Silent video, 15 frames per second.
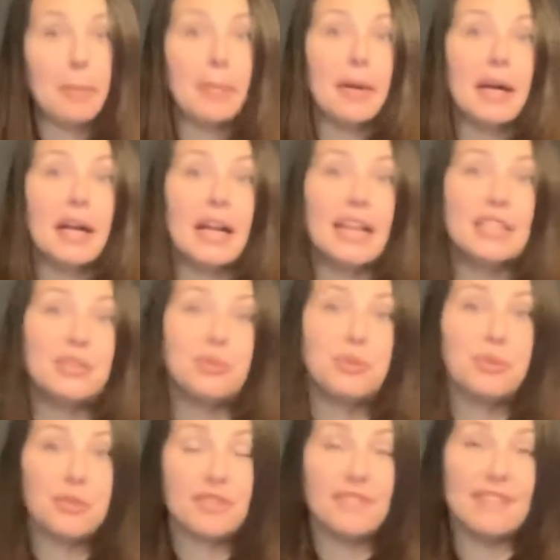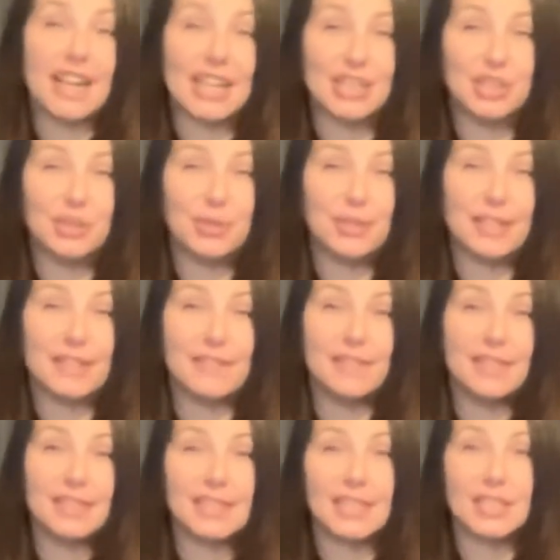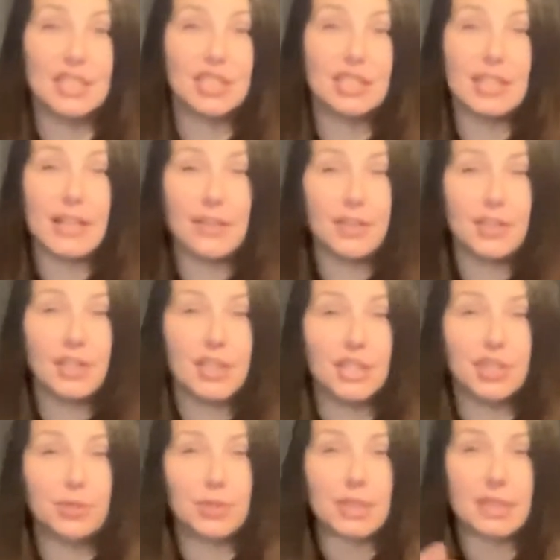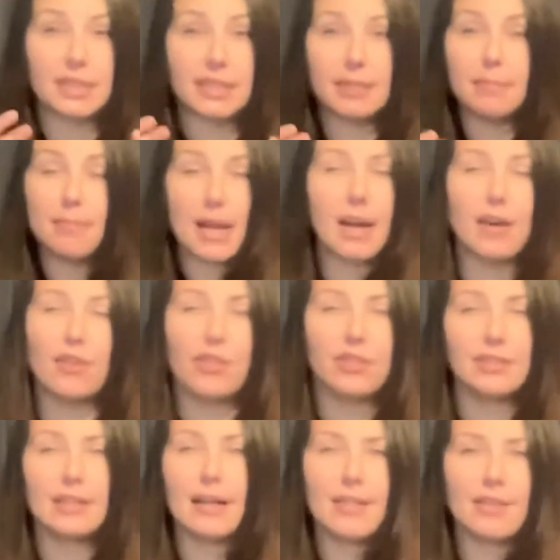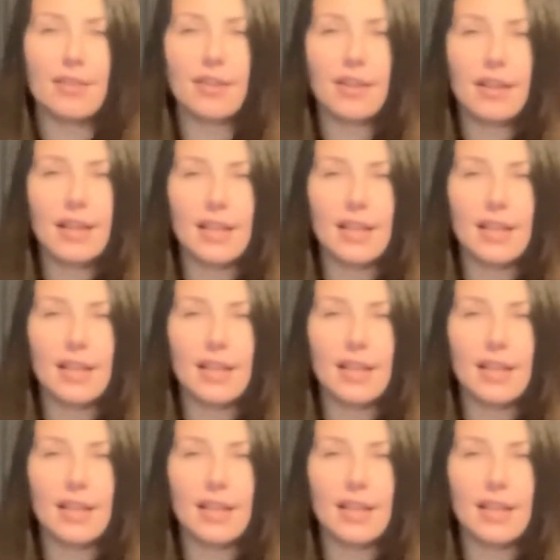but I do know the value in vintage leather, and you can smell the leather,